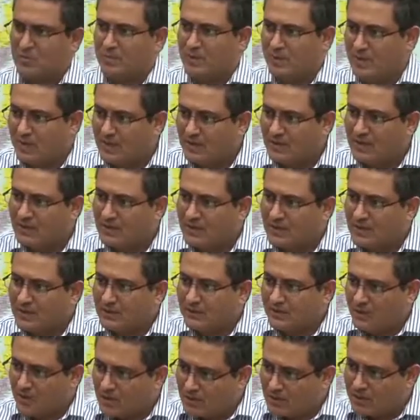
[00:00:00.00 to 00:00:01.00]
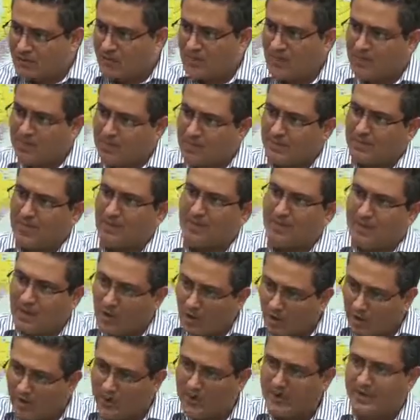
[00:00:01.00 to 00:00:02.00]
to be in, because other people may
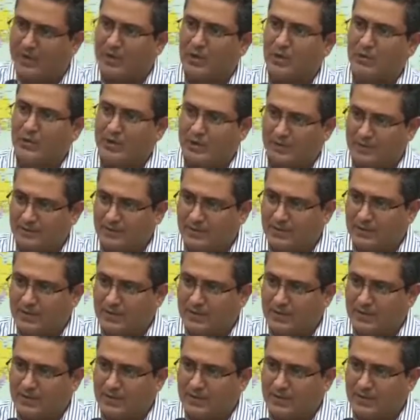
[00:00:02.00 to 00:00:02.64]
not get into it.